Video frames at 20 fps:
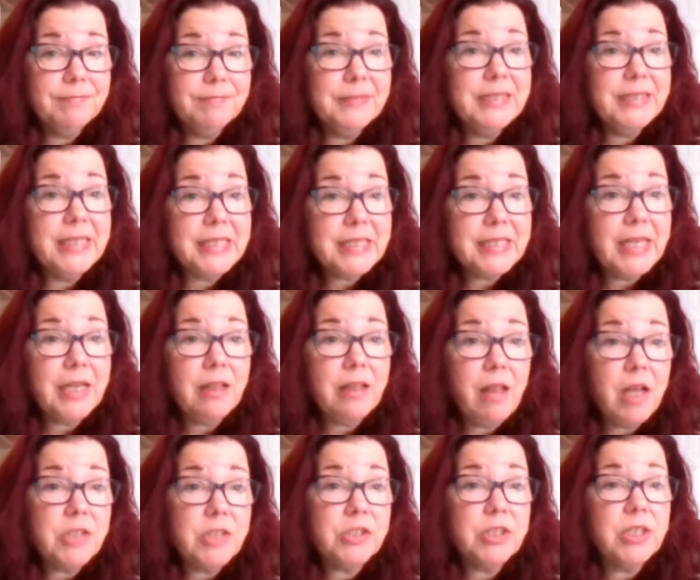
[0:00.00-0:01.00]
yet
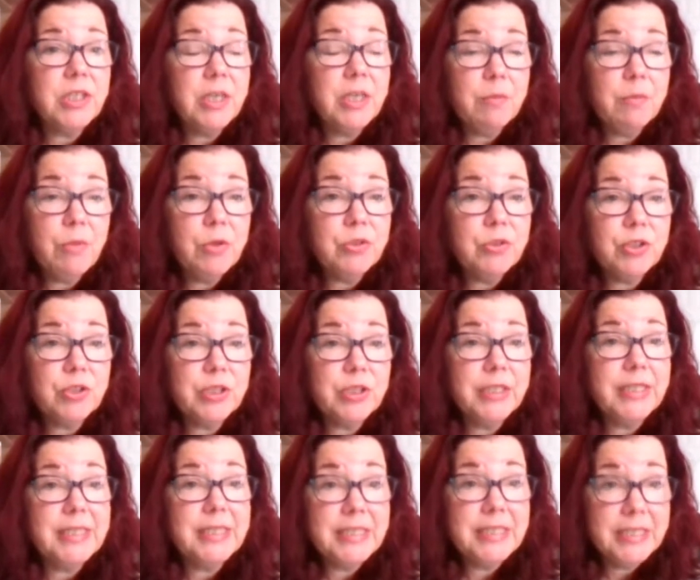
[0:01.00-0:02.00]
psychologically and emotionally
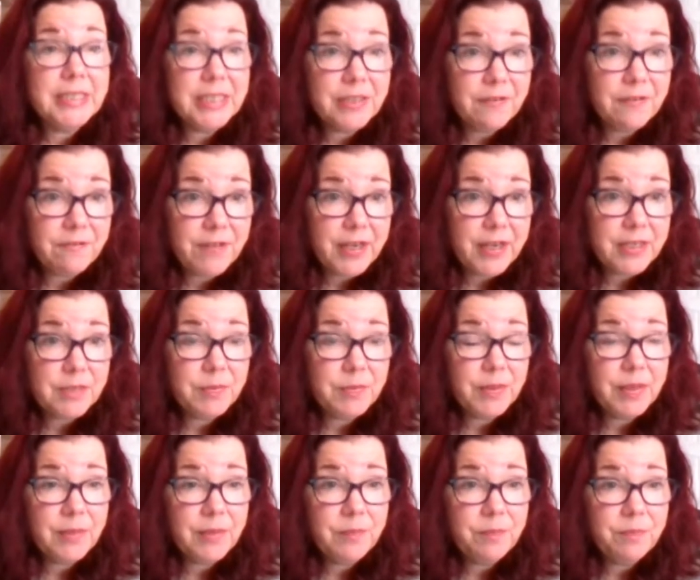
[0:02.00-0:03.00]
it did affect
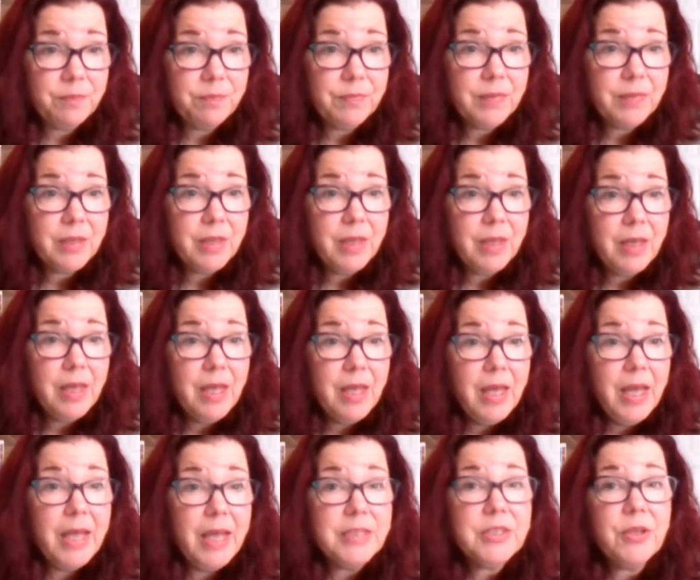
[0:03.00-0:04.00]
me.
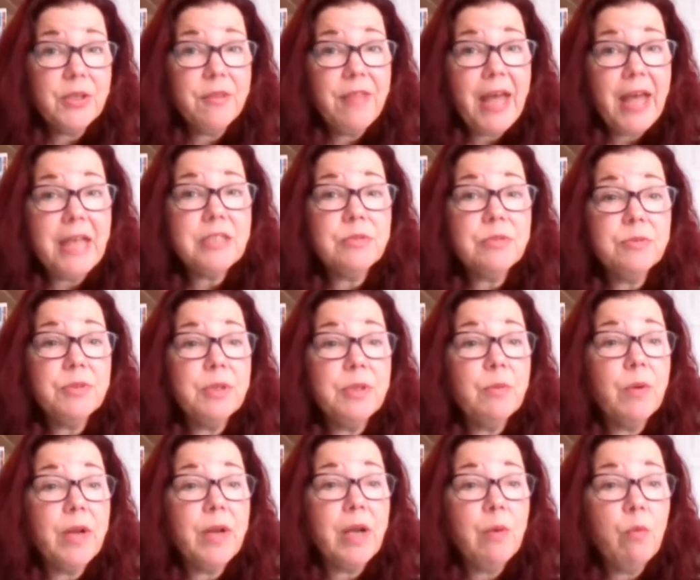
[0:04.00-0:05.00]
And so that's really
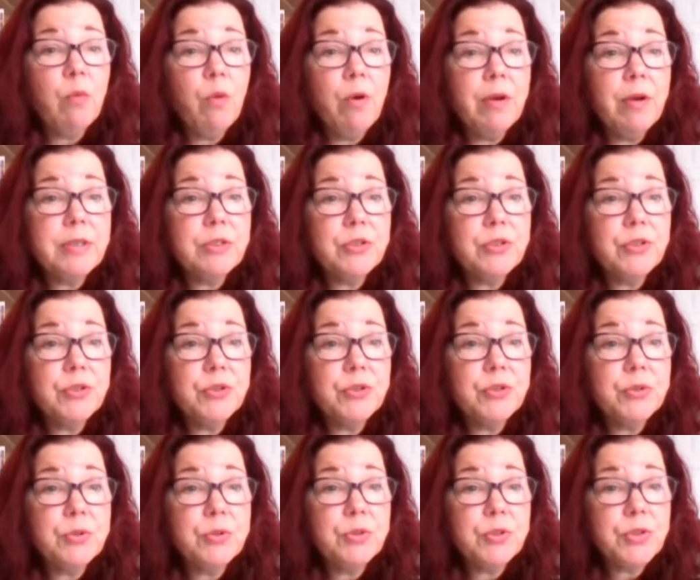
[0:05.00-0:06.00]
what I want
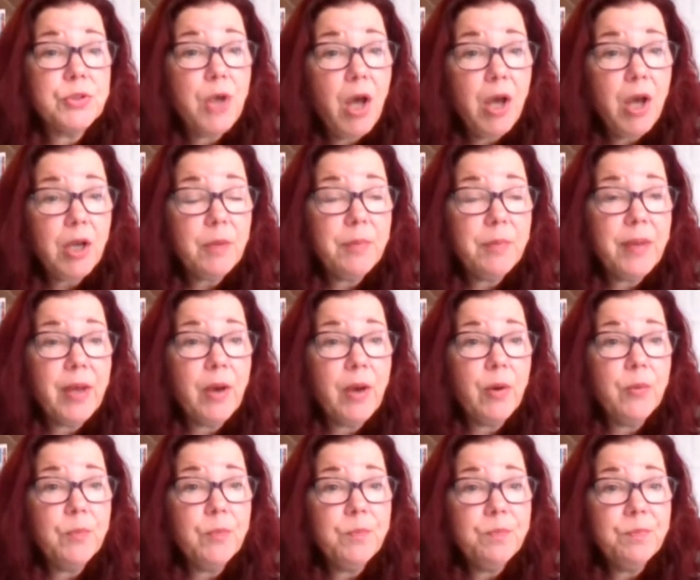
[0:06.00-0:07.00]
to talk
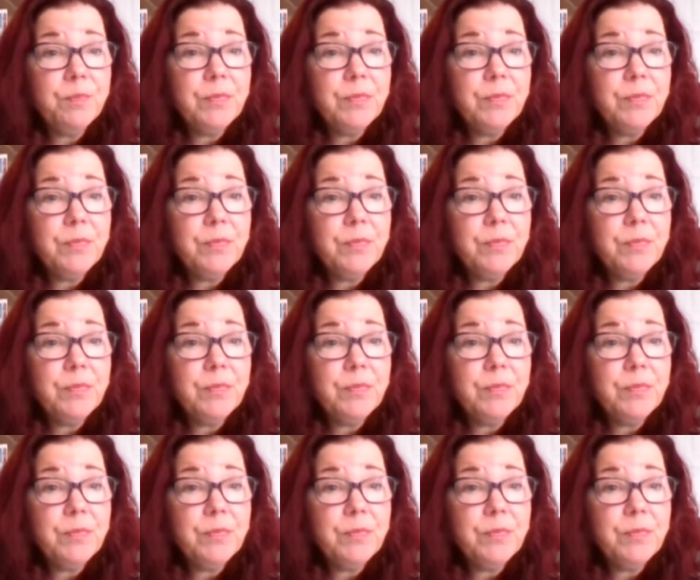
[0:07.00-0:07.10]
about,